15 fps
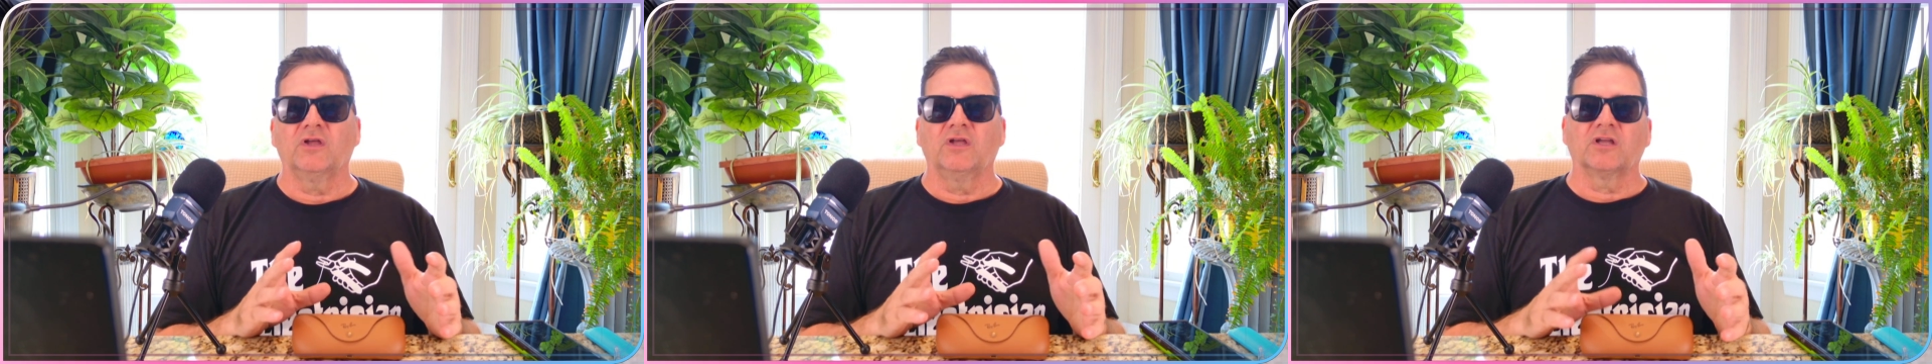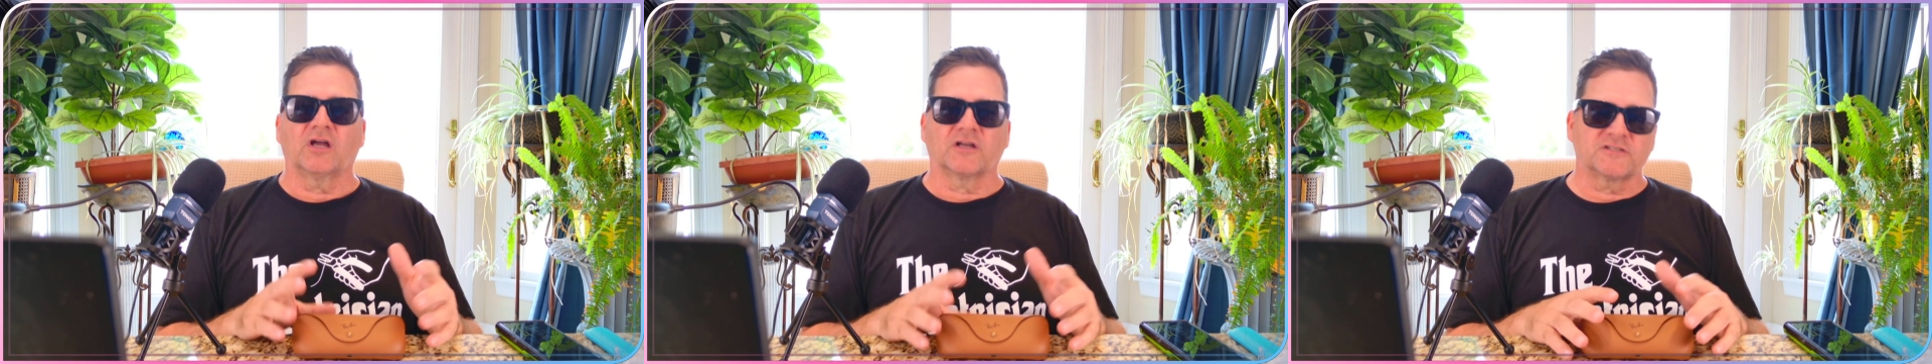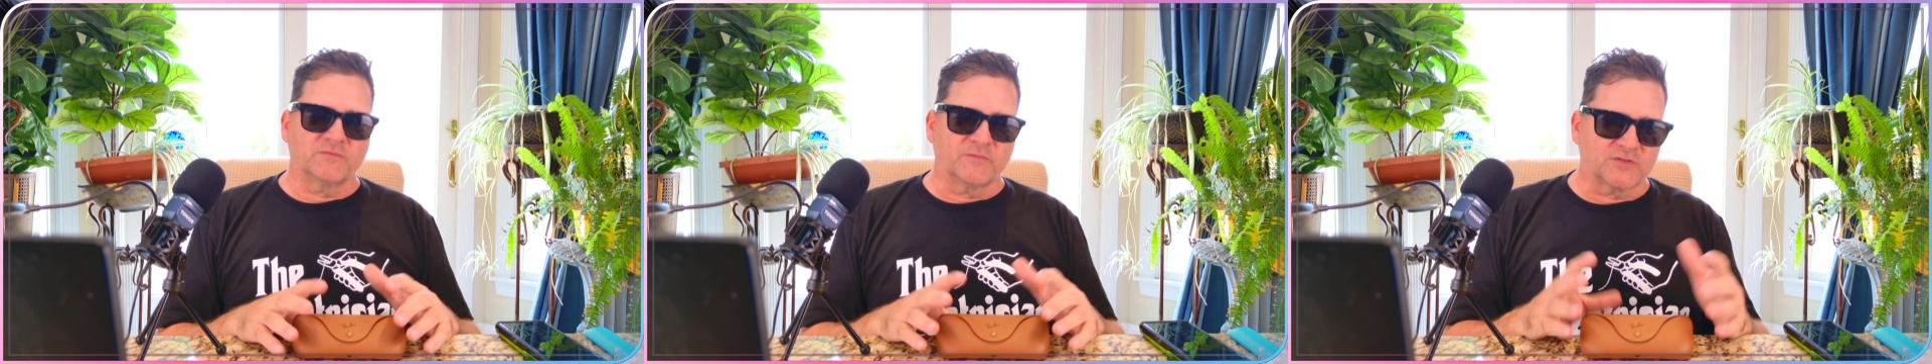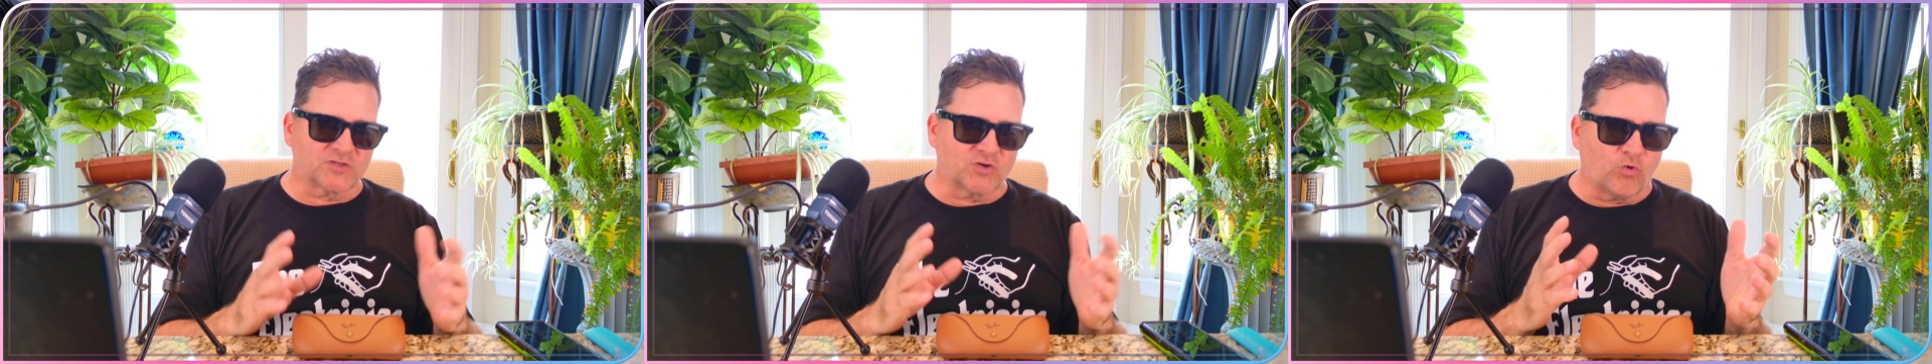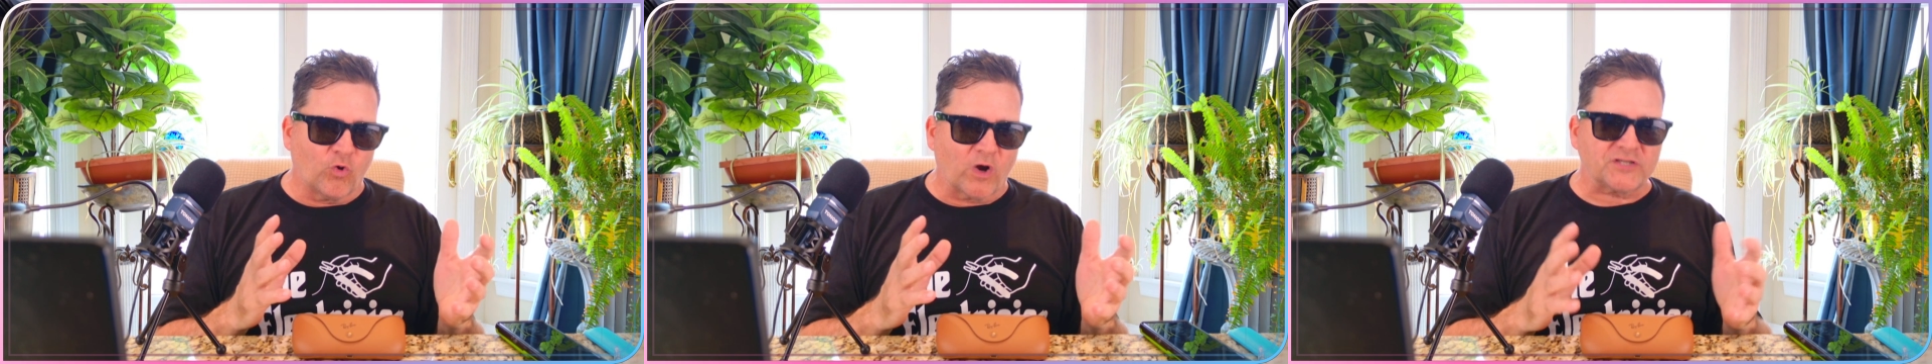customers
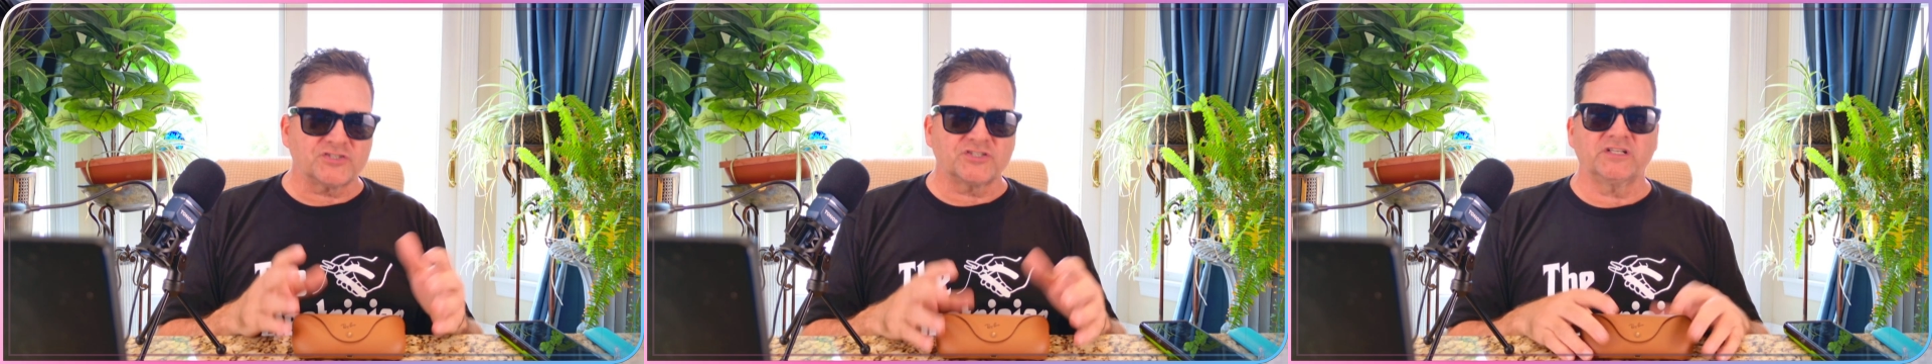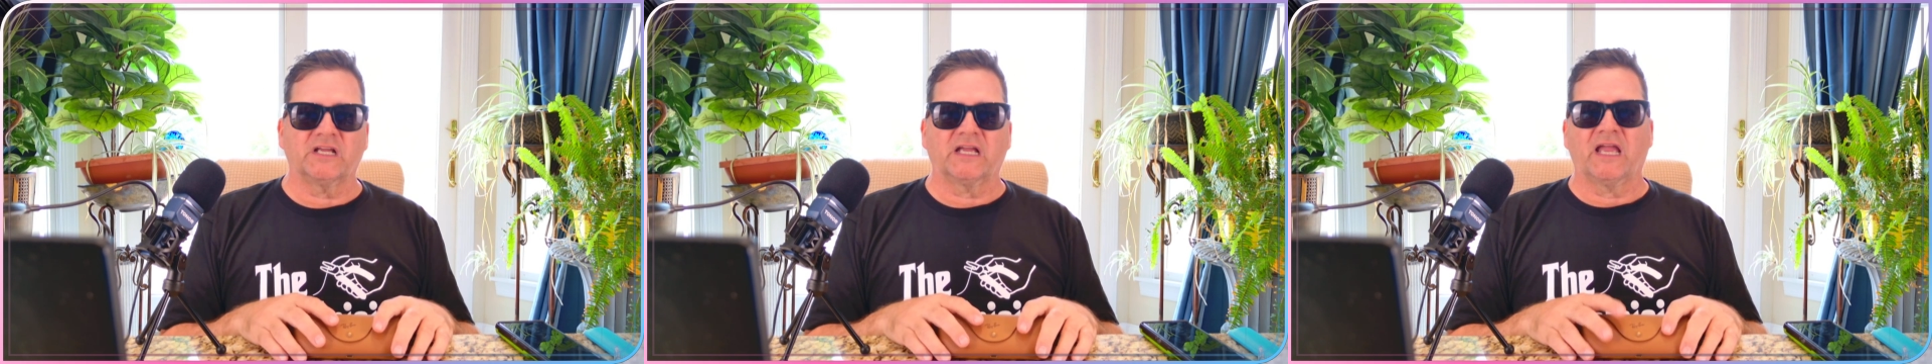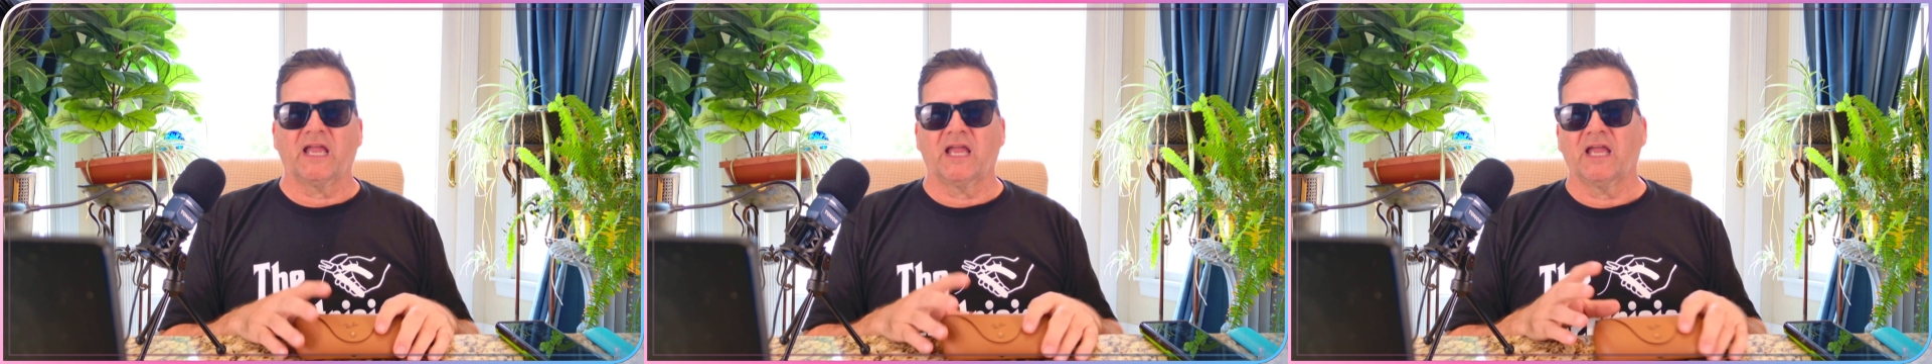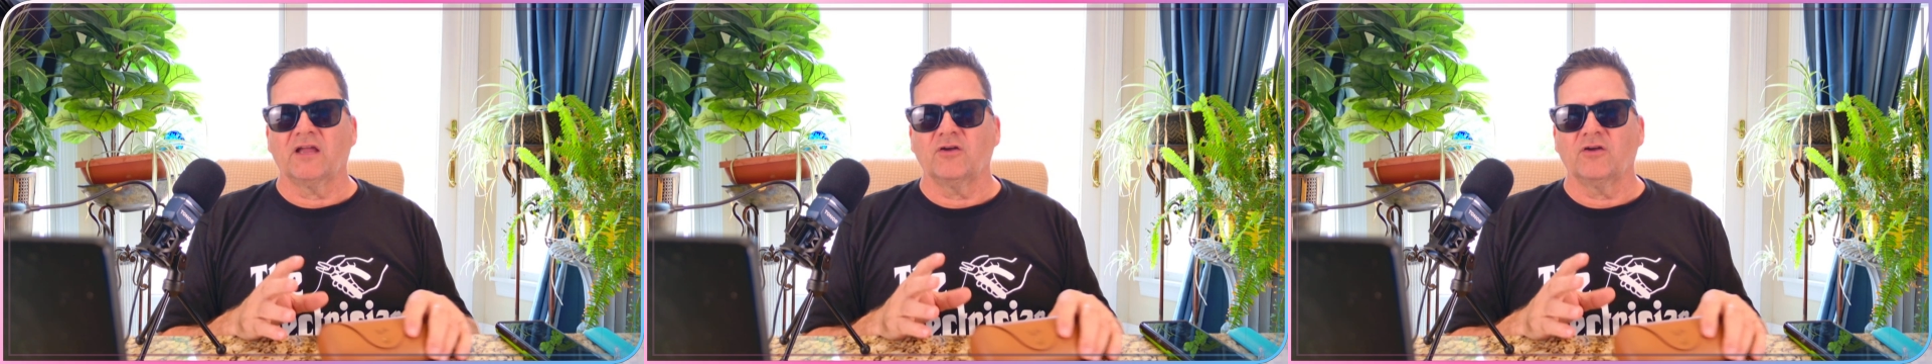questioning, hey,